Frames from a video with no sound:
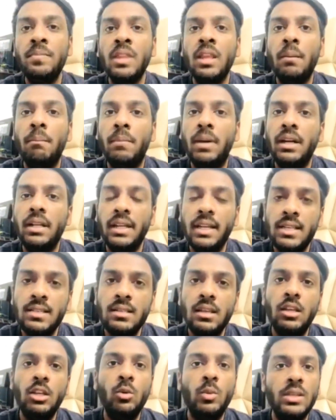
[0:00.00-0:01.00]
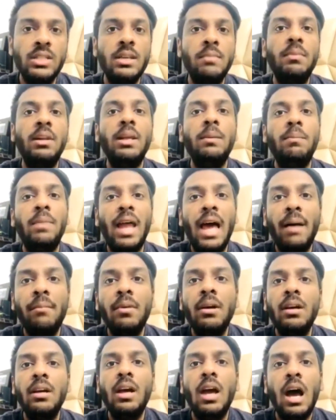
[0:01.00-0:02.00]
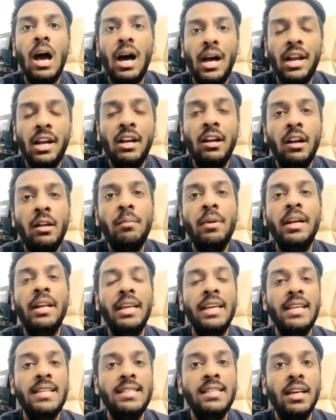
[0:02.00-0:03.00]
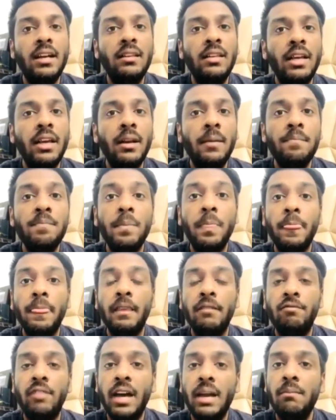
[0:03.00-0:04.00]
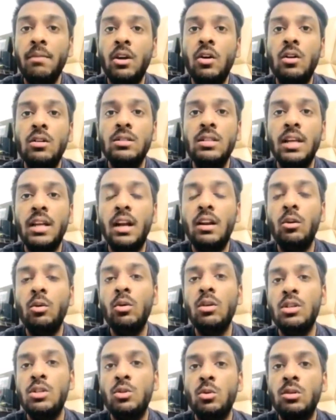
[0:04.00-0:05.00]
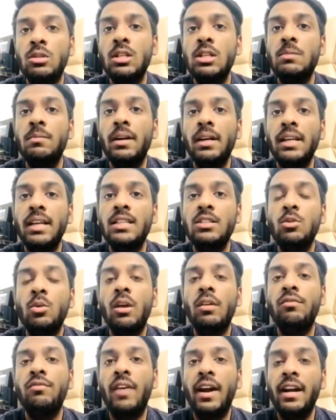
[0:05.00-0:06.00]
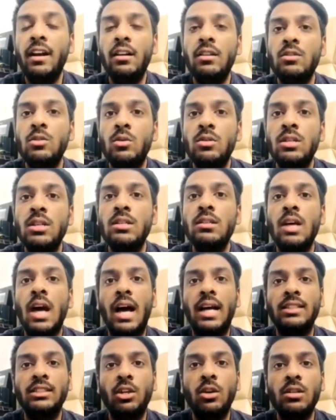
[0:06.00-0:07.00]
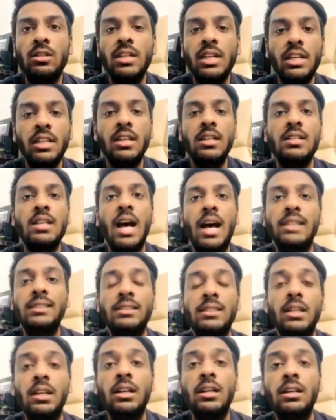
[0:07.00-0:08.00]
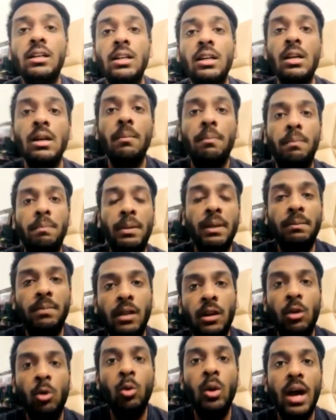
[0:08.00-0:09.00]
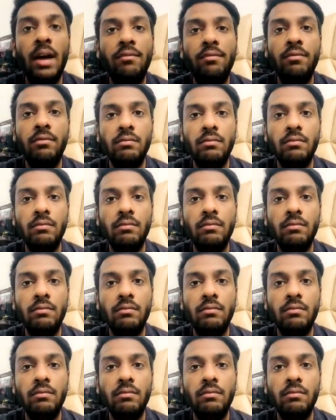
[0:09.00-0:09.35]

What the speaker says: But yes, USMLE, PLAB are a little bit easier there. Why? Because there are no resources. But yes, you can find resources. Ask your seniors, ask the people who have